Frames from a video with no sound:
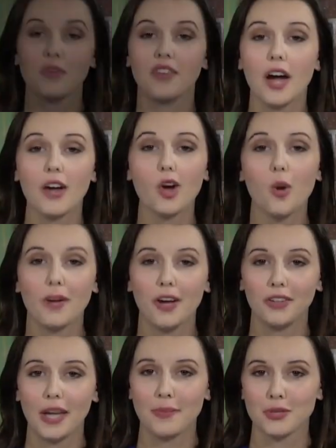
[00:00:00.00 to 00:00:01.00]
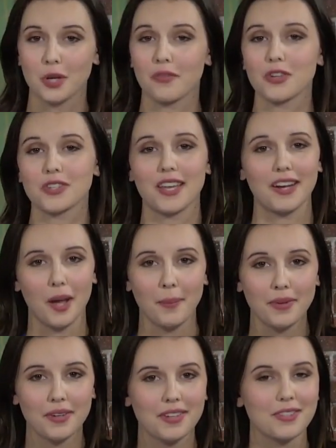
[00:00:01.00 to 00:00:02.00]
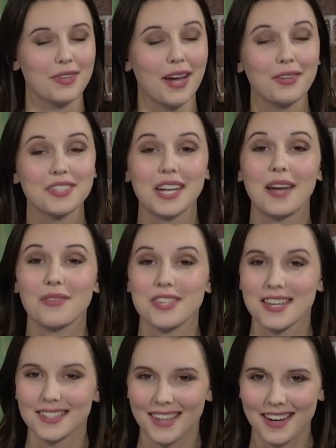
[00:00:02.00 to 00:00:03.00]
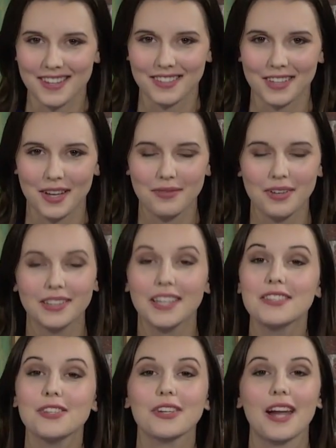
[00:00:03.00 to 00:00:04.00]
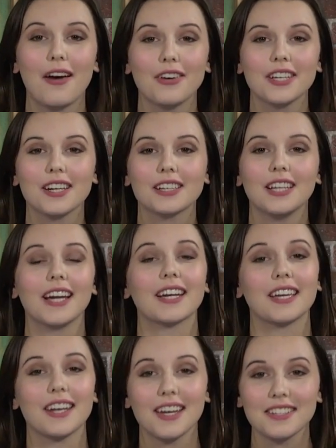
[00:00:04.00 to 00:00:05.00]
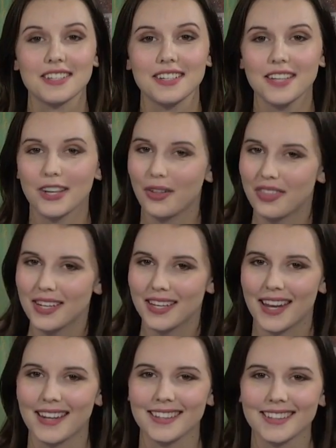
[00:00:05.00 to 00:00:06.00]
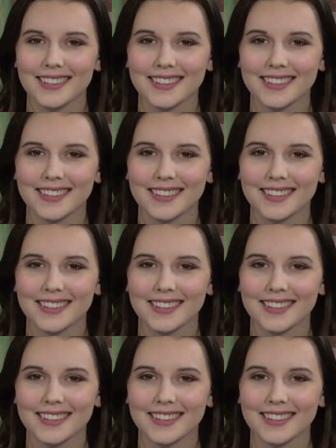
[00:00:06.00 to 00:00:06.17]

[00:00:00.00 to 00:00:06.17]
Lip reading: we've got an Open LDAP server set up. So now it's time for the exciting stuff. Let's look at how to get a client connected and authenticated.